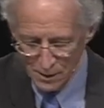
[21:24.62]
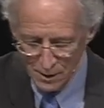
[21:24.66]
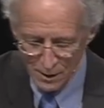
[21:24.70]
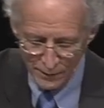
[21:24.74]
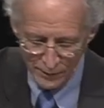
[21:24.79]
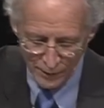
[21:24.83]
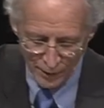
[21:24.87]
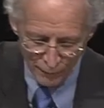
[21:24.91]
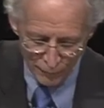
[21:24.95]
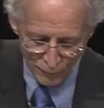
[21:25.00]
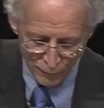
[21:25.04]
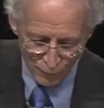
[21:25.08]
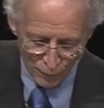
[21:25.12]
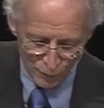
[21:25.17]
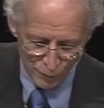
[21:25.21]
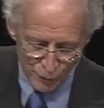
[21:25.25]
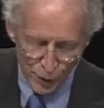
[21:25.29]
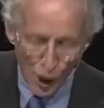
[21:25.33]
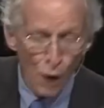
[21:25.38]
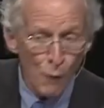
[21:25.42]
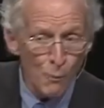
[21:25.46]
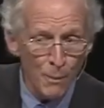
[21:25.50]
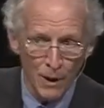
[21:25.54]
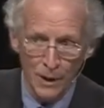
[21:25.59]
Therefore,
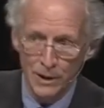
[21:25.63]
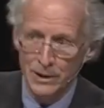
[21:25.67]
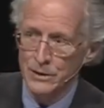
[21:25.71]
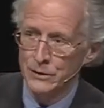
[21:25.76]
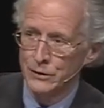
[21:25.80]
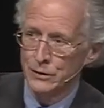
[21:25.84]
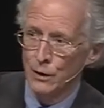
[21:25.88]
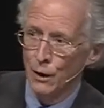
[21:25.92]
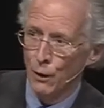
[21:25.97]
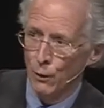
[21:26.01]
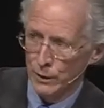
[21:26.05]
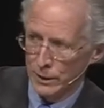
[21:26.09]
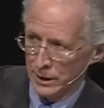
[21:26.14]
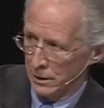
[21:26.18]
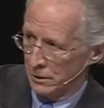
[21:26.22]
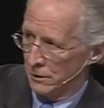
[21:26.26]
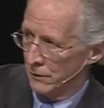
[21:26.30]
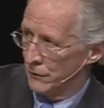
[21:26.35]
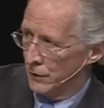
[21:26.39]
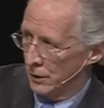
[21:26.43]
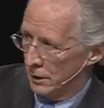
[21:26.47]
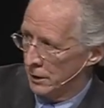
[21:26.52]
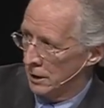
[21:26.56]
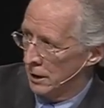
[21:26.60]
nobody's going into
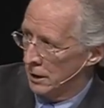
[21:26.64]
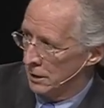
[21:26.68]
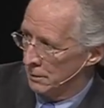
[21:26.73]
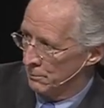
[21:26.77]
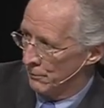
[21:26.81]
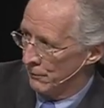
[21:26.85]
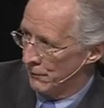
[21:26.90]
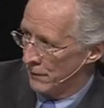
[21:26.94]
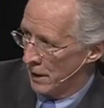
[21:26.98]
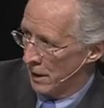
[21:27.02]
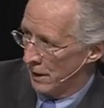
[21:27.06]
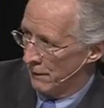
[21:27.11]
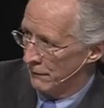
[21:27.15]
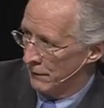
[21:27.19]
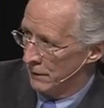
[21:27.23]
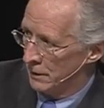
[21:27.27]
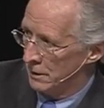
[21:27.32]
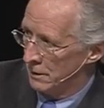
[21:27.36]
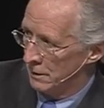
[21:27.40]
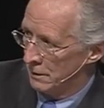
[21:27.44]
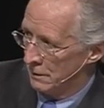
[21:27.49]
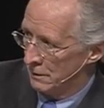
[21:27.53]
the kingdom of heaven